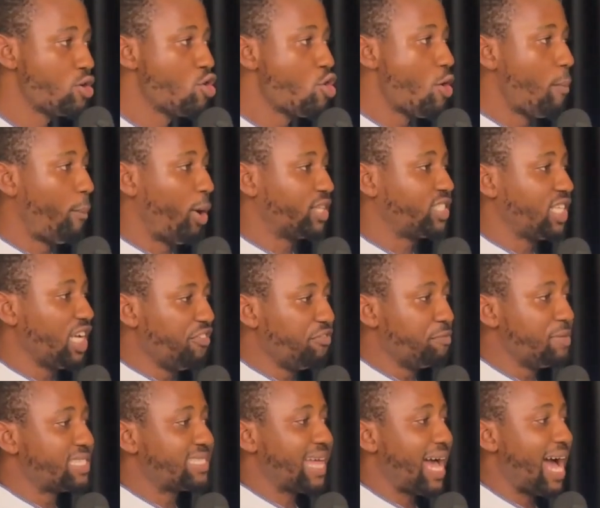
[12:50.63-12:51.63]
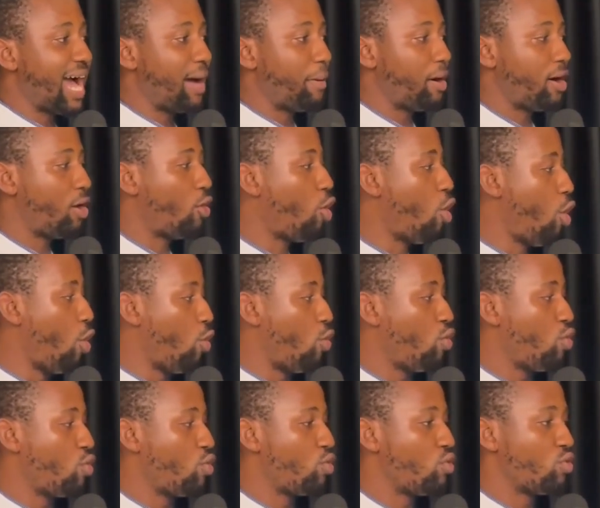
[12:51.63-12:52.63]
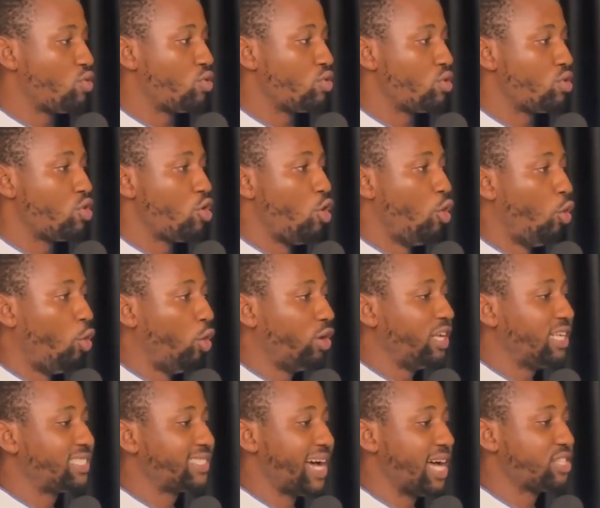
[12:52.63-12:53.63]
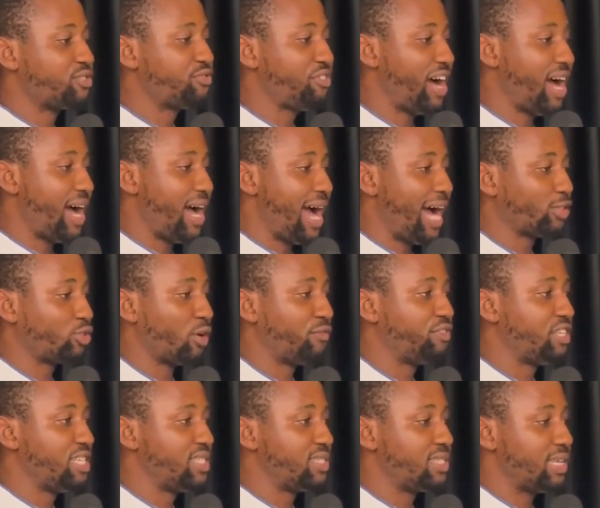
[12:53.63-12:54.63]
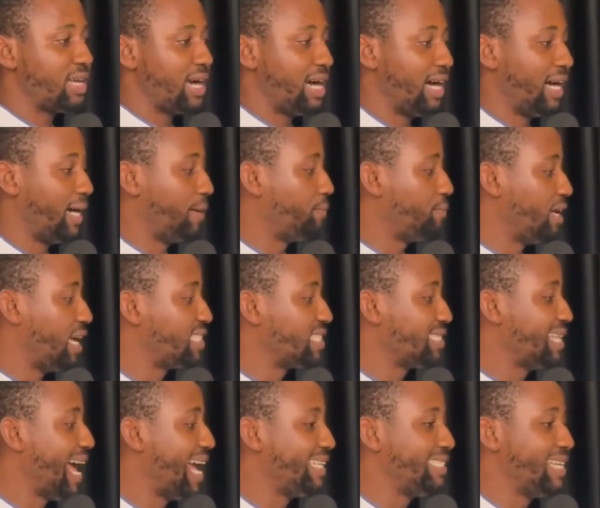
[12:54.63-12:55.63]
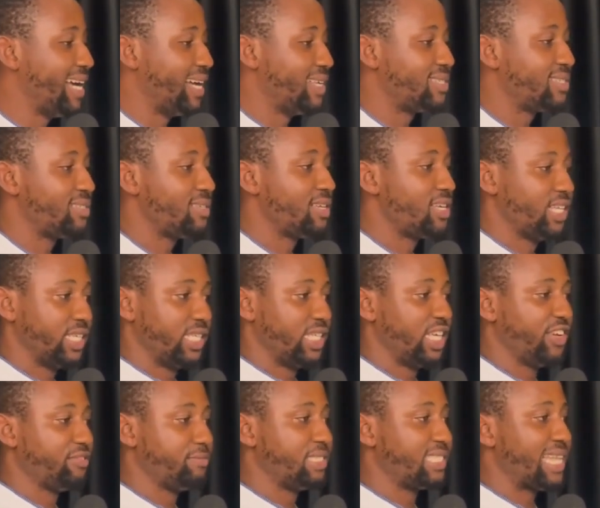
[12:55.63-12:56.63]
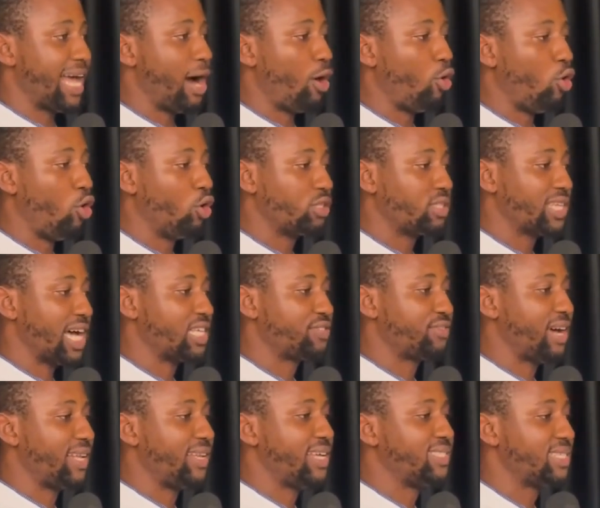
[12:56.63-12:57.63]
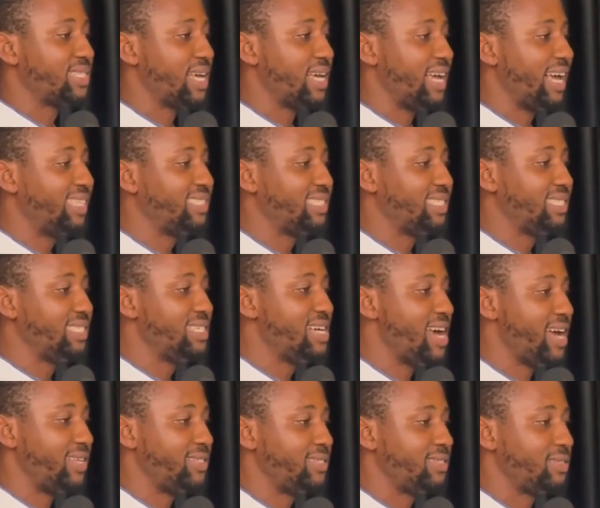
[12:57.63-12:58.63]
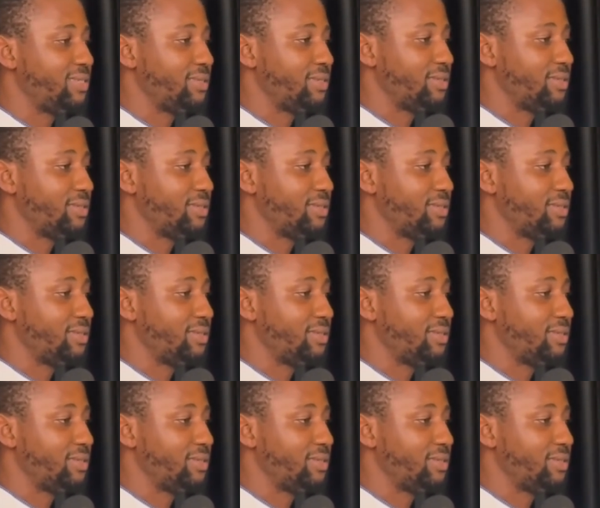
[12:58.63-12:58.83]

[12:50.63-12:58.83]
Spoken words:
But if Mr. O only transfer out of these 89 years, if Mr. O transfer, let's say 80 years,